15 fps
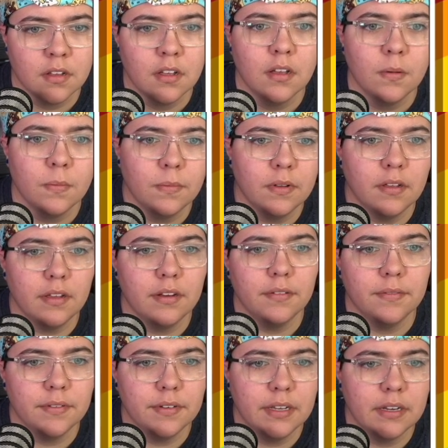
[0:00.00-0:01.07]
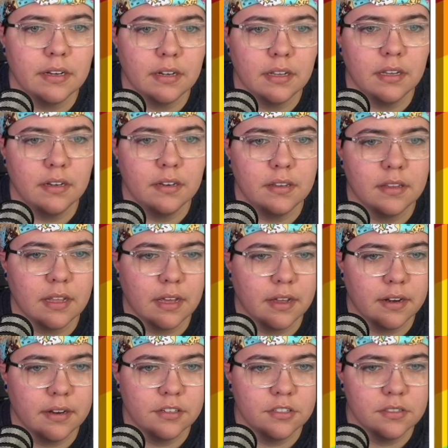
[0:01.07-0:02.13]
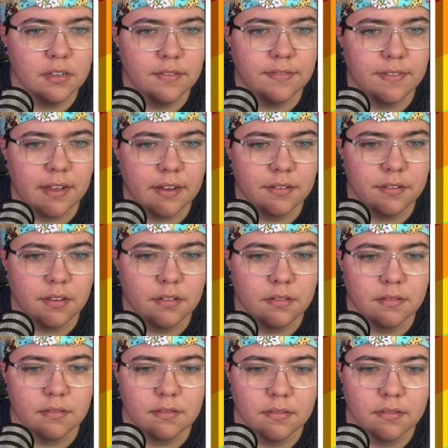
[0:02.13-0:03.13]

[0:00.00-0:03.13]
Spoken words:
Well, I don't really need that. I just need value.